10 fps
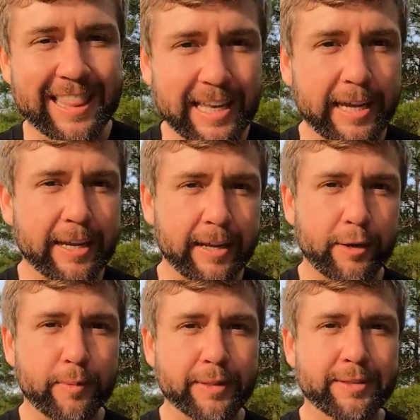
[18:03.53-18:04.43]
I think it could
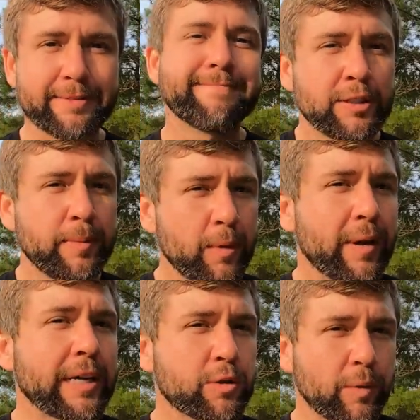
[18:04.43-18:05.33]
help us to be
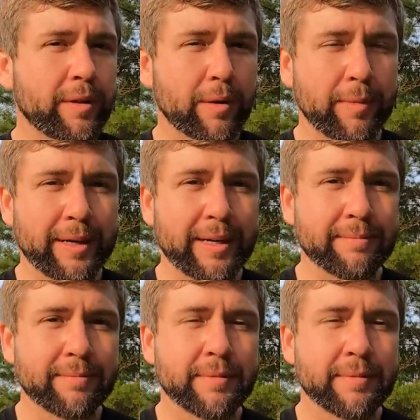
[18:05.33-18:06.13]
wise with our money